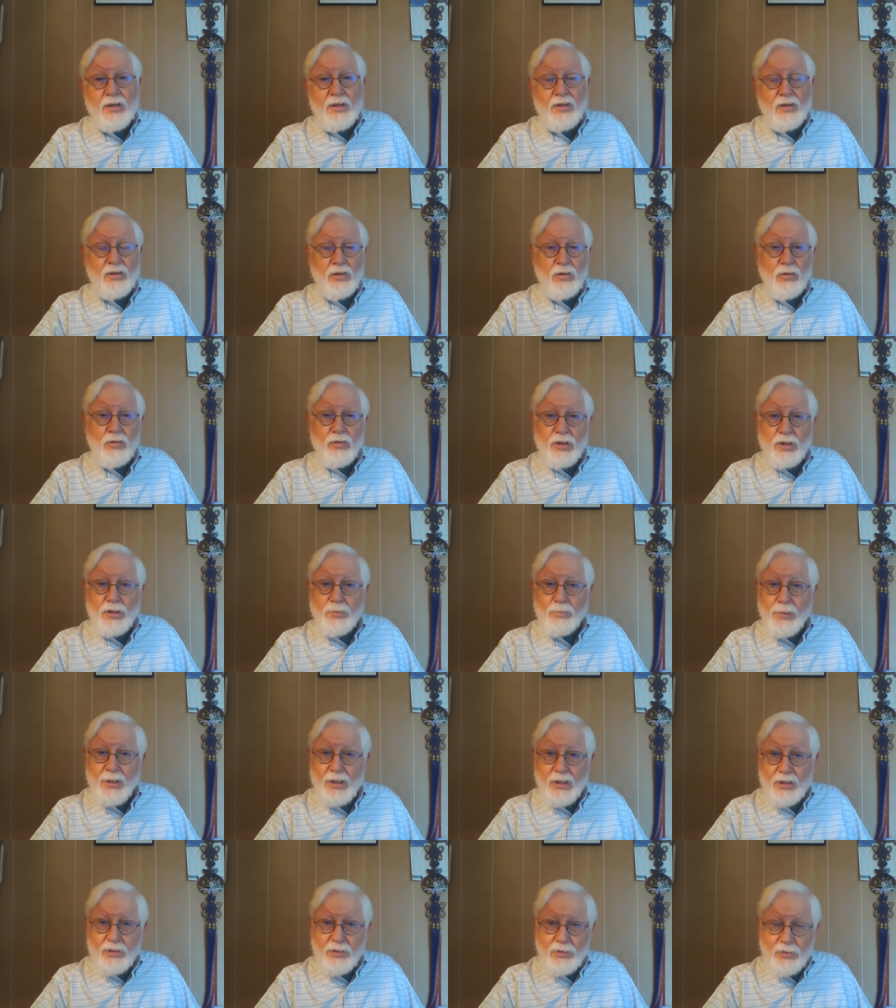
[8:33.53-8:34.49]
you're going to
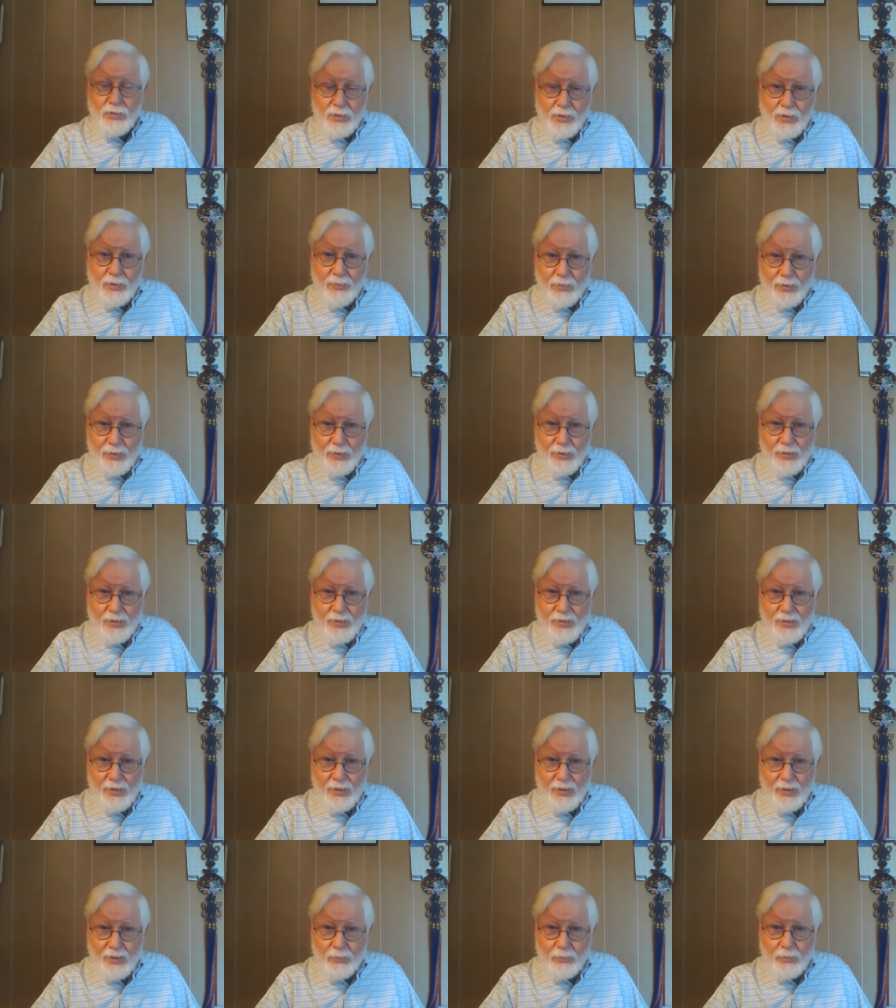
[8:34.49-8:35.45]
make sure you
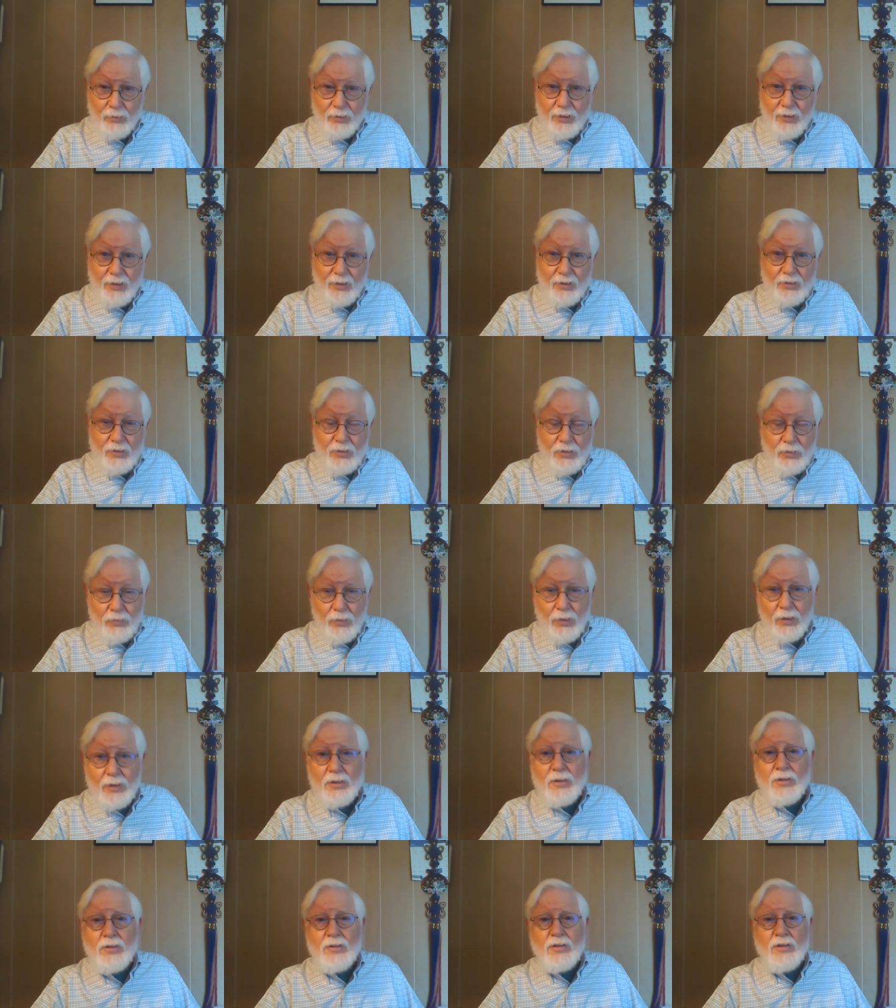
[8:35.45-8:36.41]
understand what the
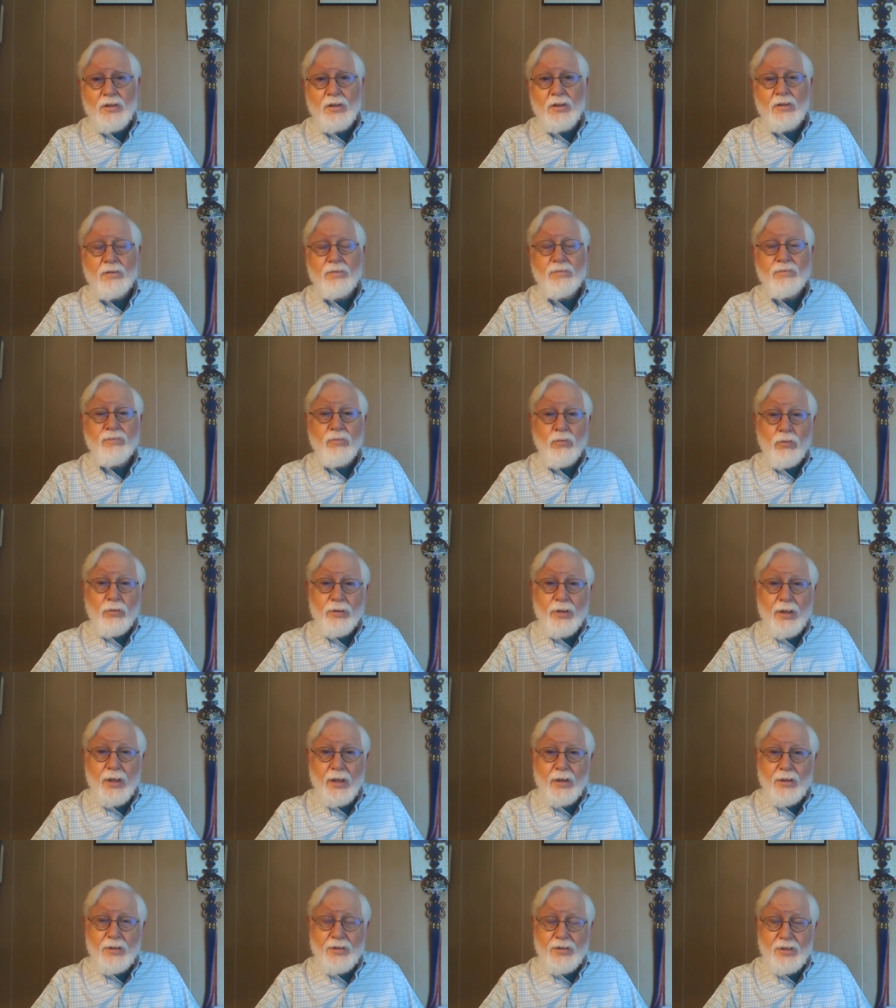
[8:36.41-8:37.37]
instructions are for
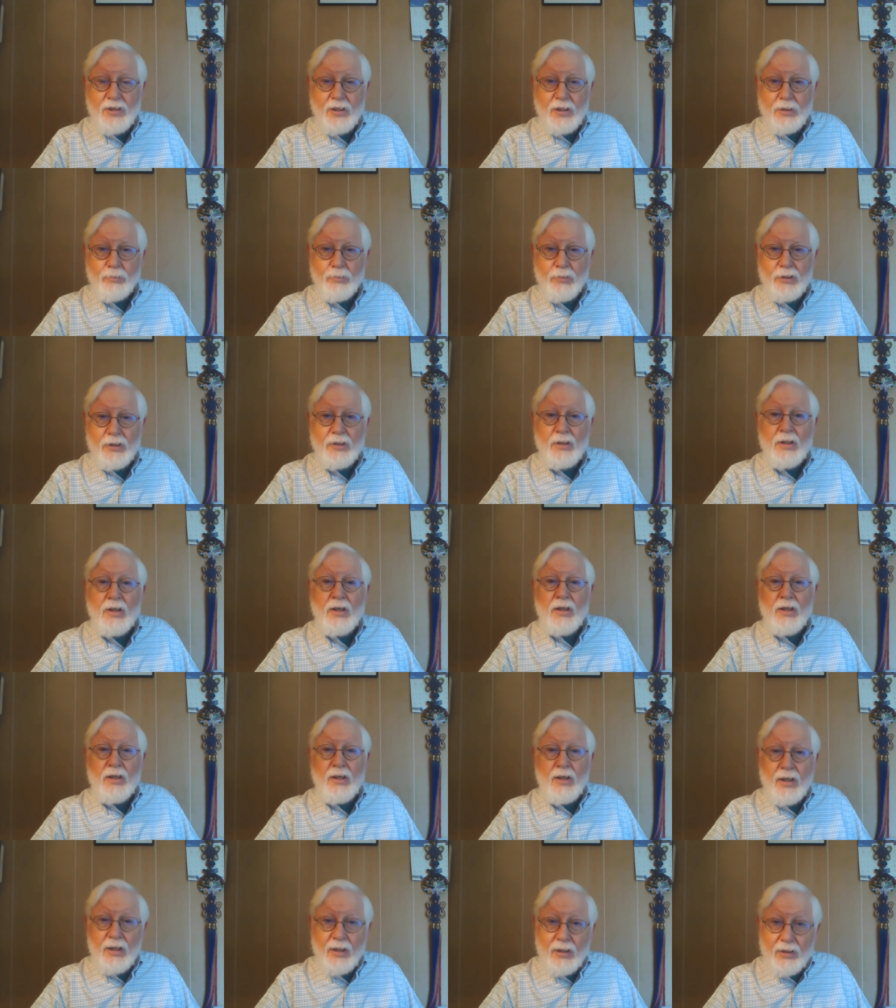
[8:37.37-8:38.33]
that assignment,
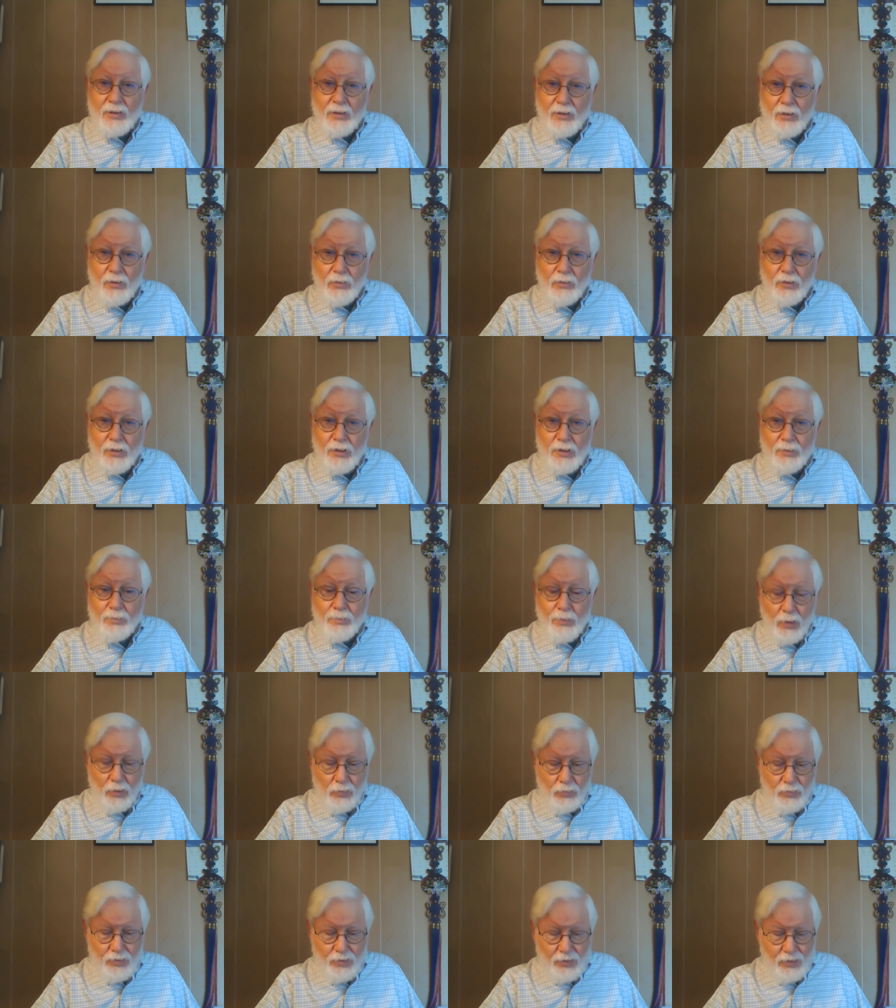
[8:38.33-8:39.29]
and you're going to
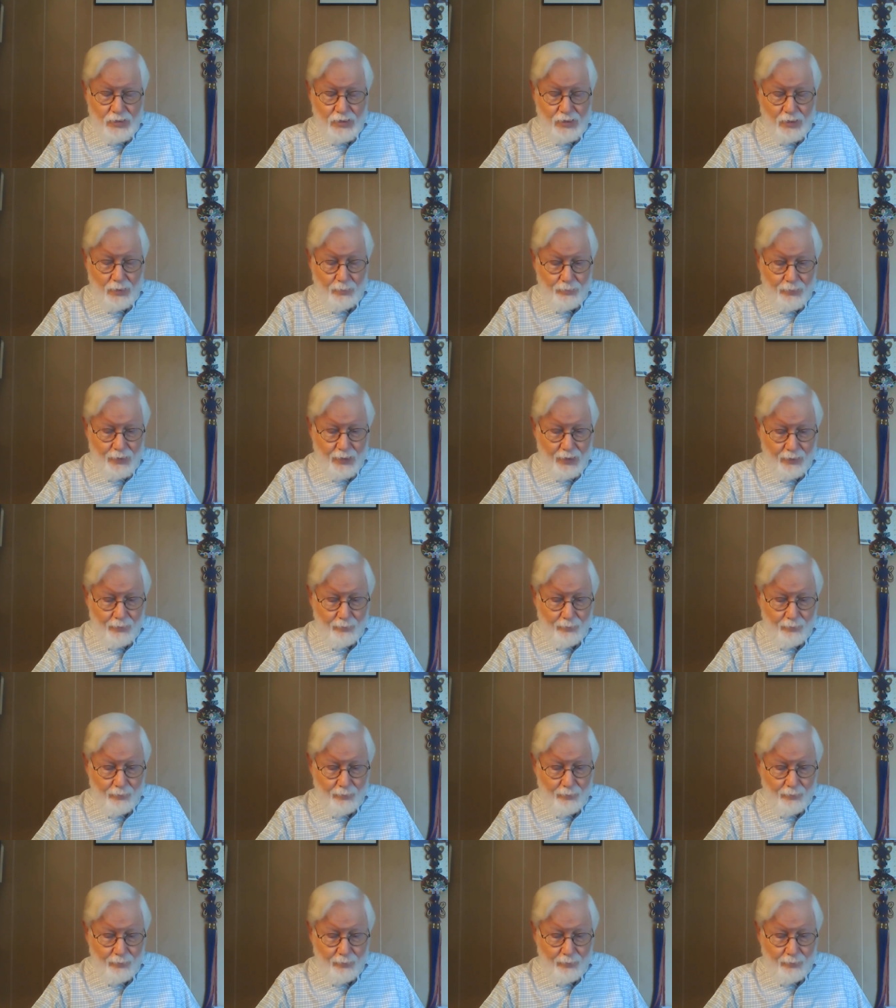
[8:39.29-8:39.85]
post something.